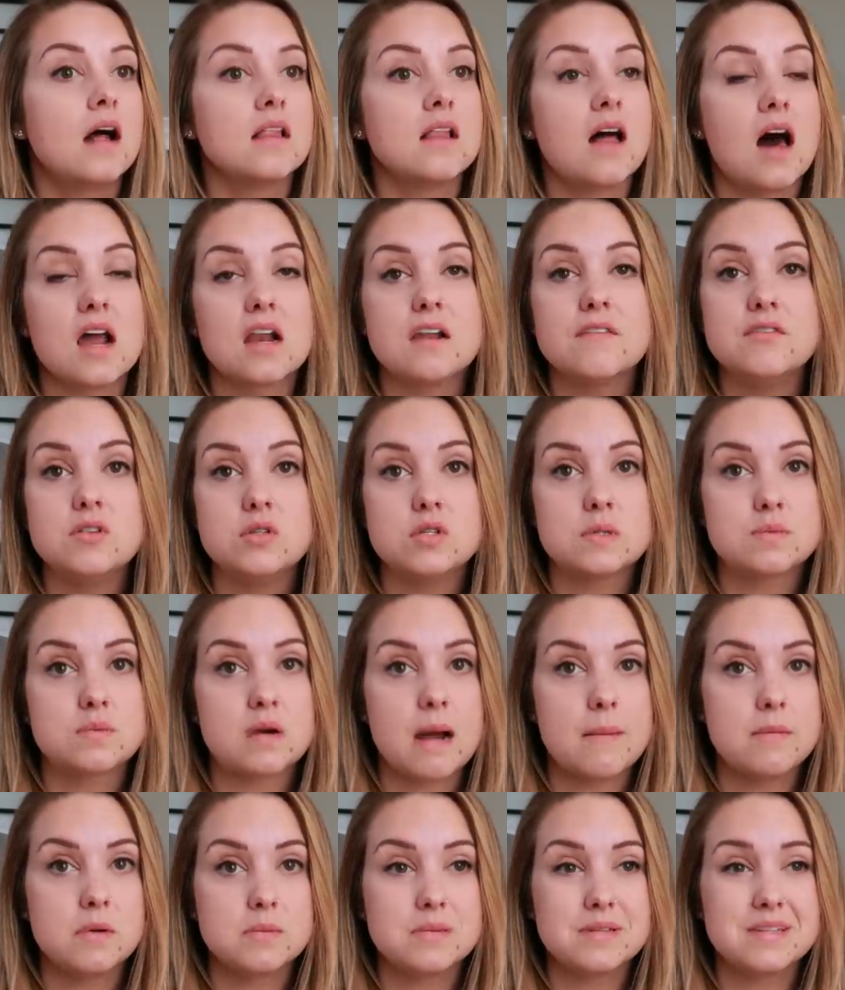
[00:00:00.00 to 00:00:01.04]
A lot of you are
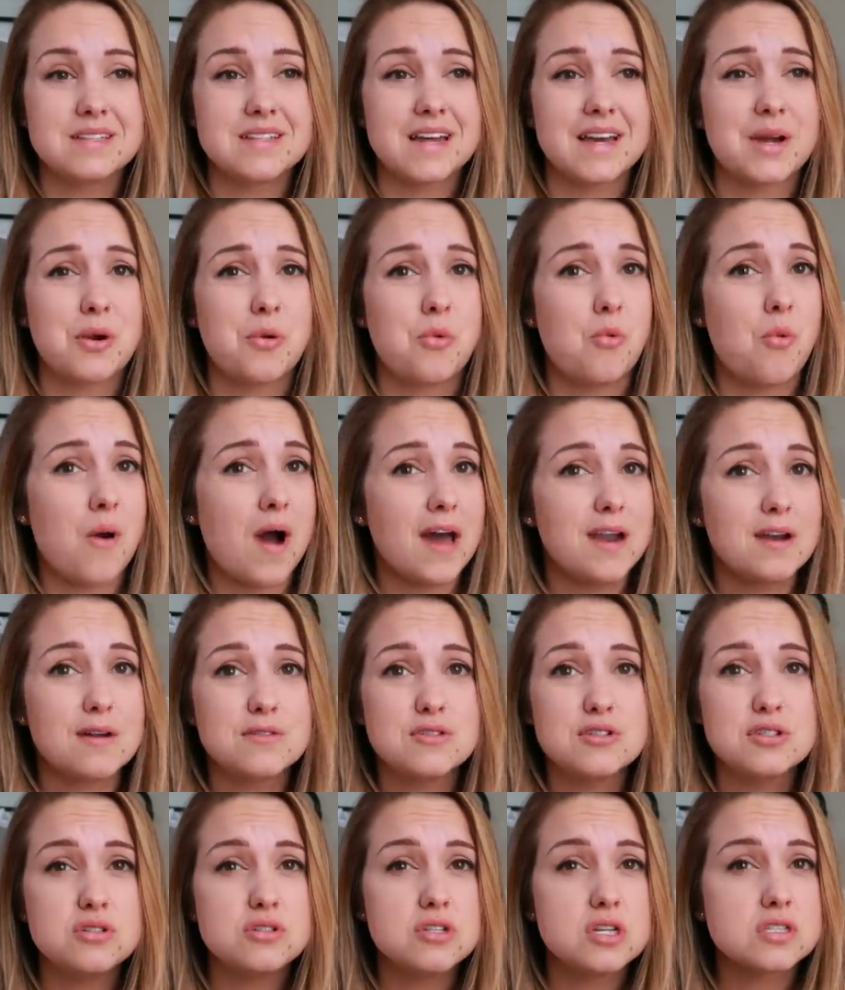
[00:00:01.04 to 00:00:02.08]
probably like, why
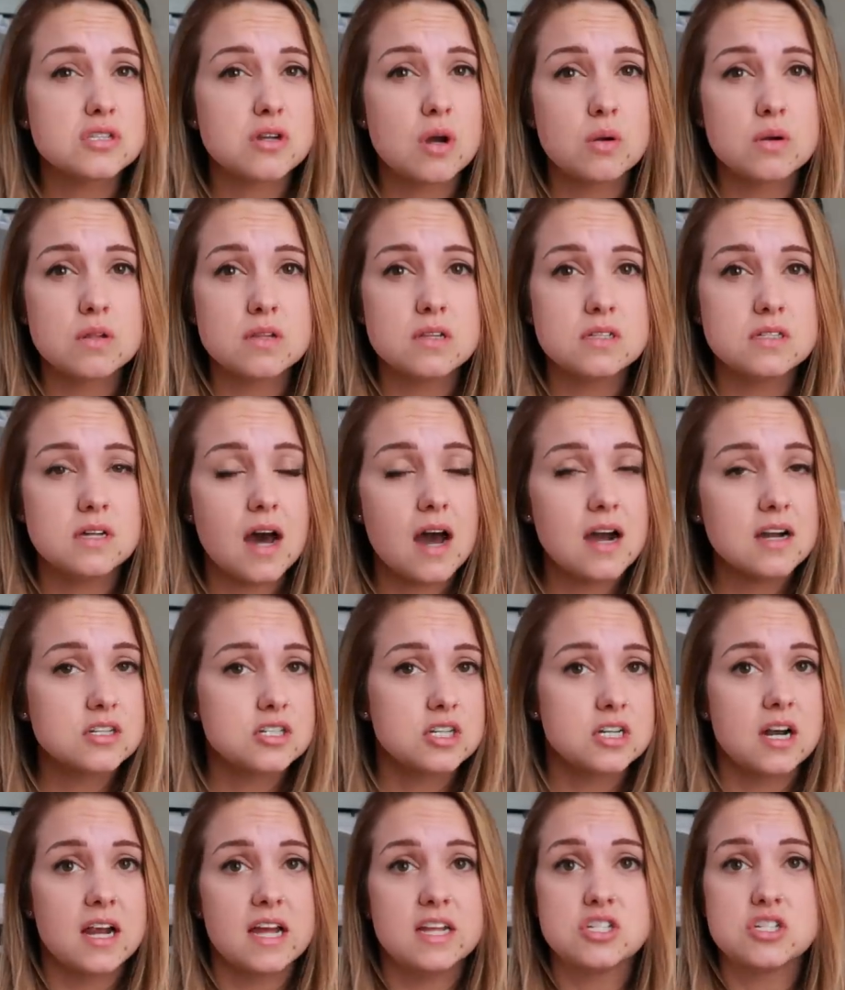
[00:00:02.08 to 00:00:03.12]
don't you just go to the
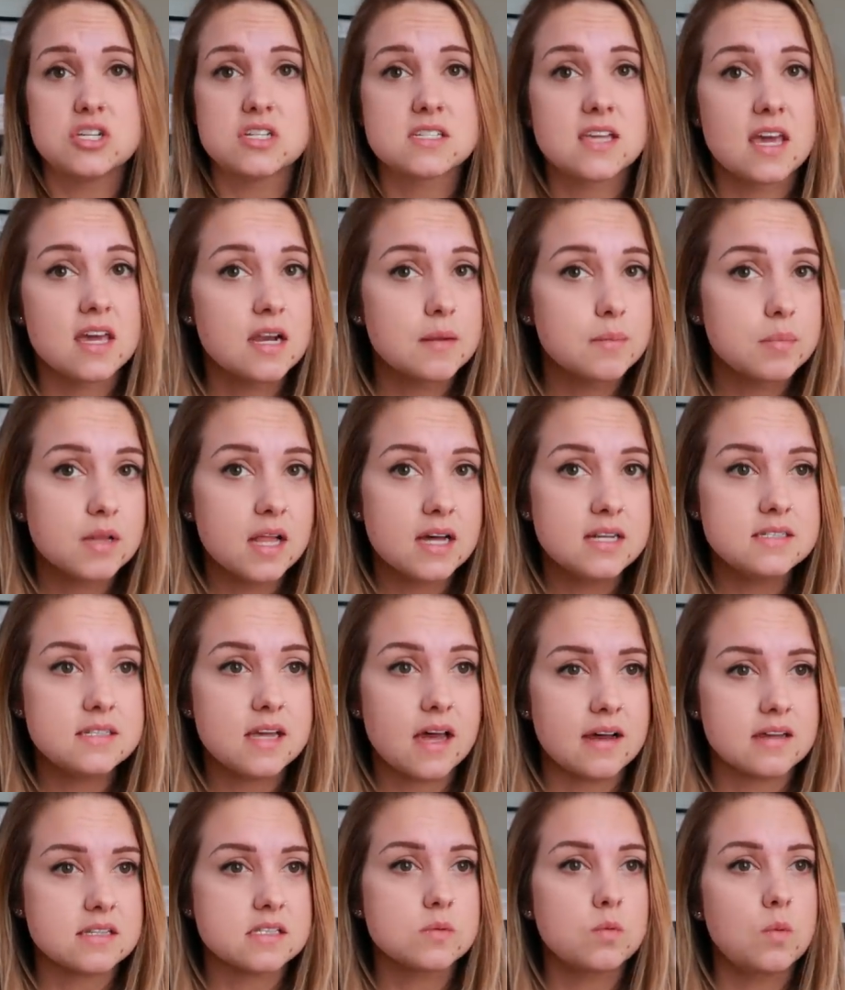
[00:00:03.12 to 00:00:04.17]
doctor and just get a blood
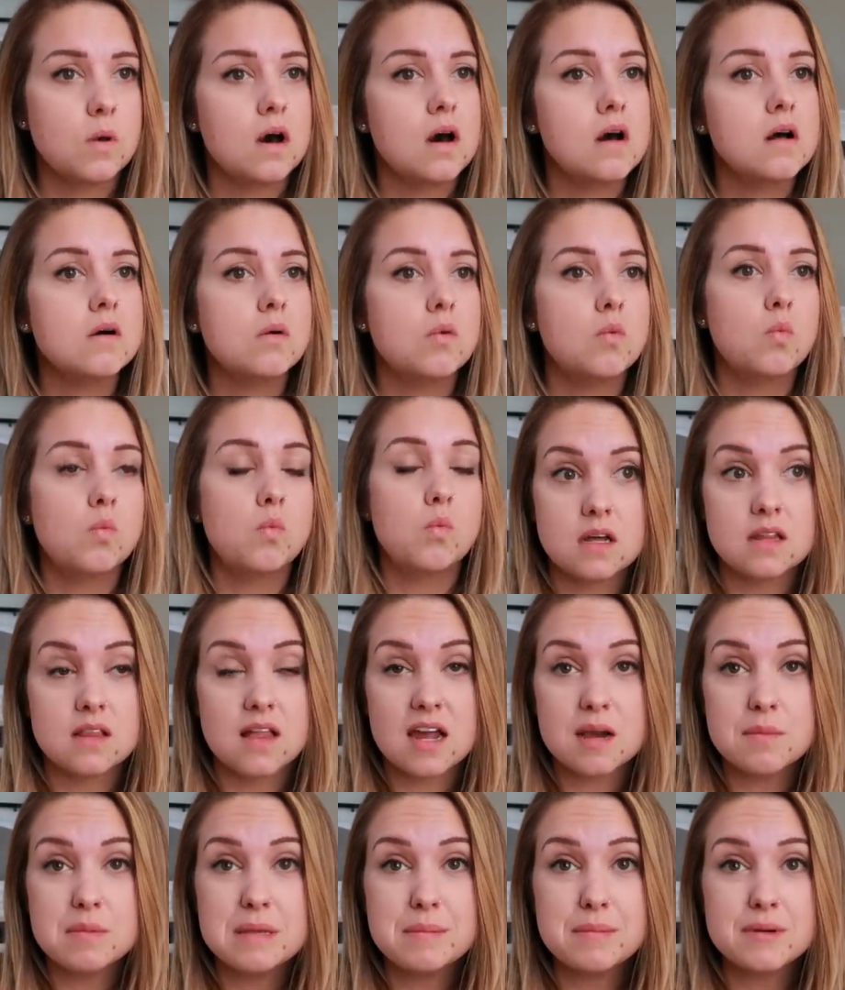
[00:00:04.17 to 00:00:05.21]
test? Well, a
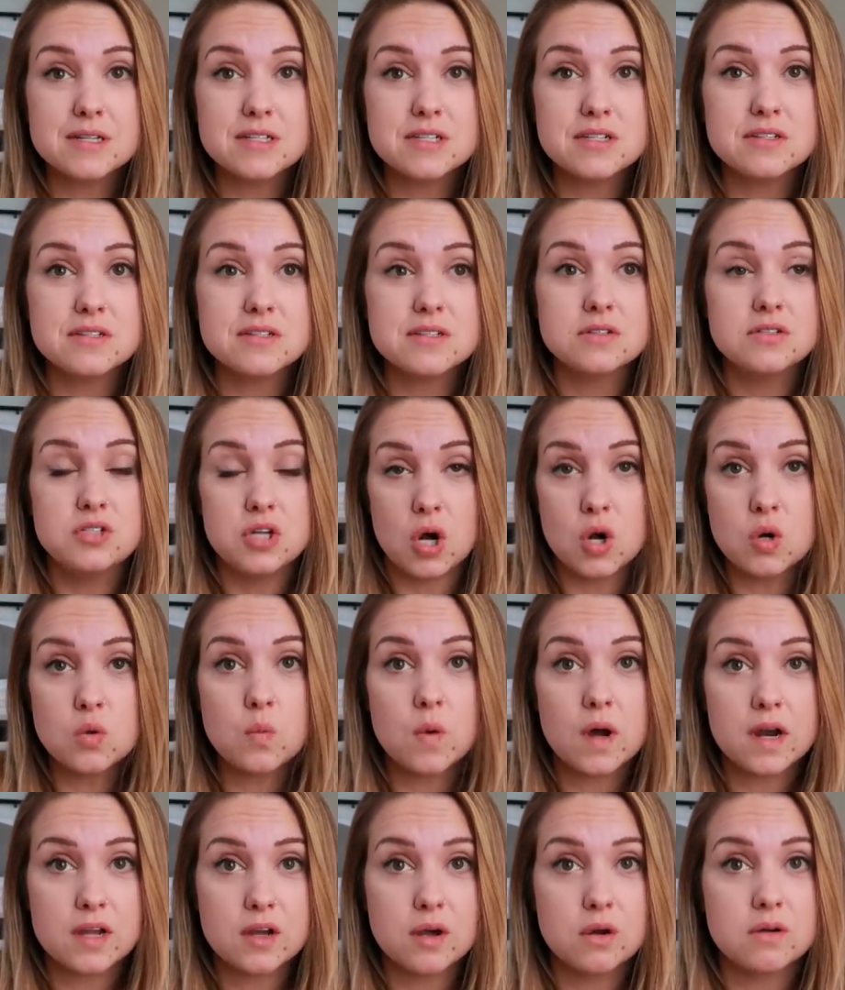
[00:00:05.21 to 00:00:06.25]
lot of people don't
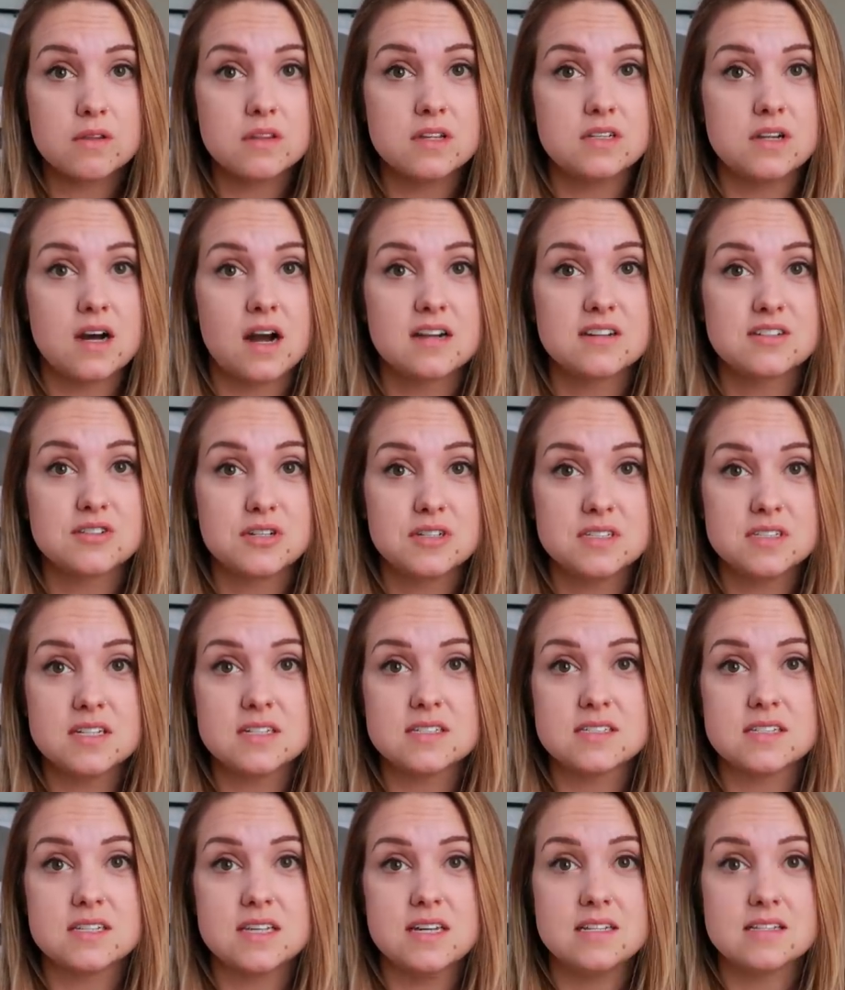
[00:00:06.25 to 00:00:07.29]
want to go to the doctor
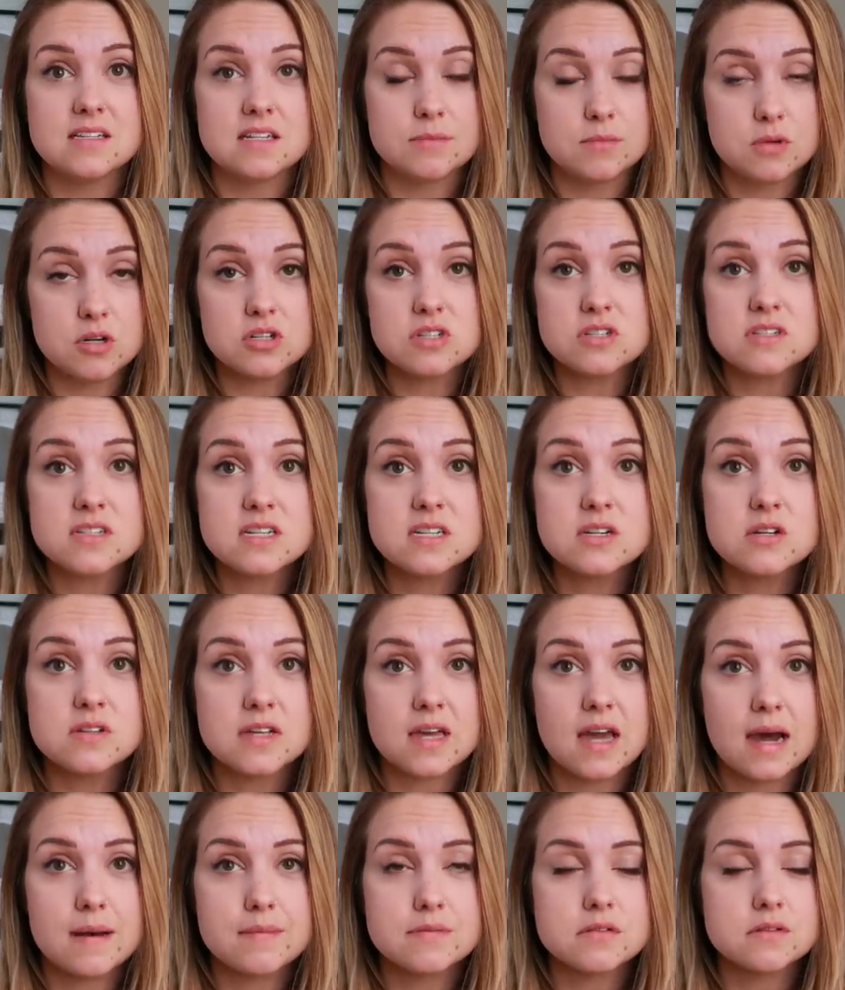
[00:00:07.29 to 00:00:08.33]
unless it's an emergency or
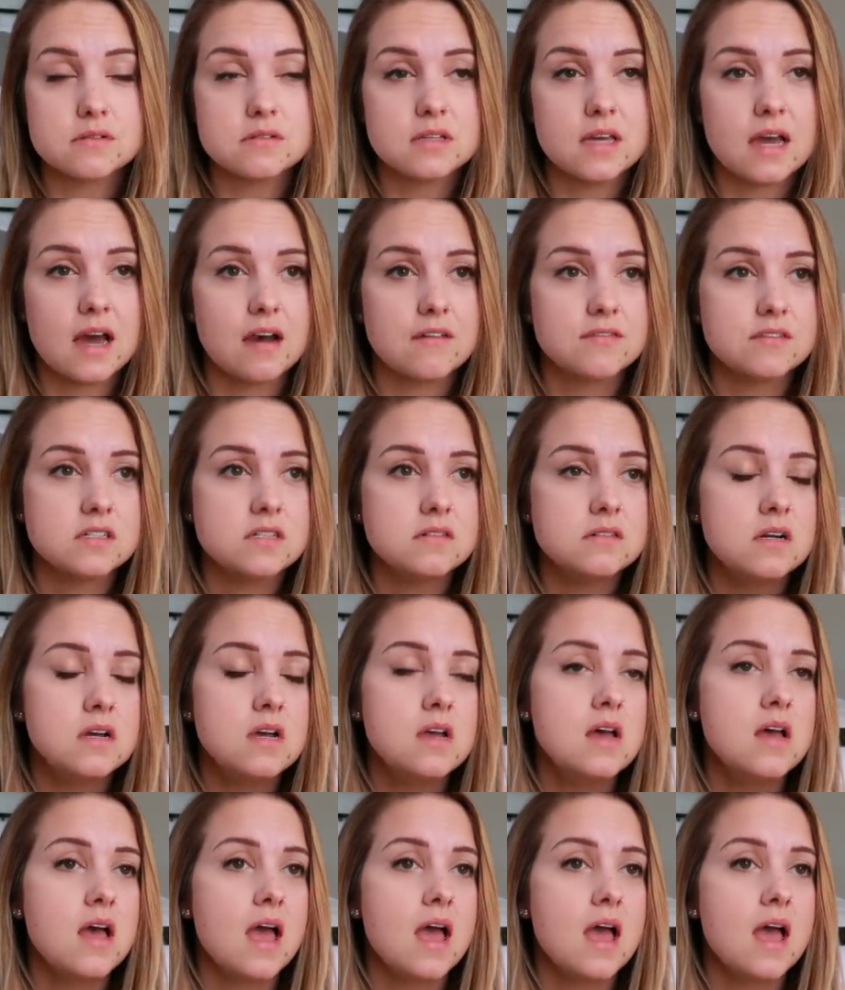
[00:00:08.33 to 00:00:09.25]
they absolutely have to.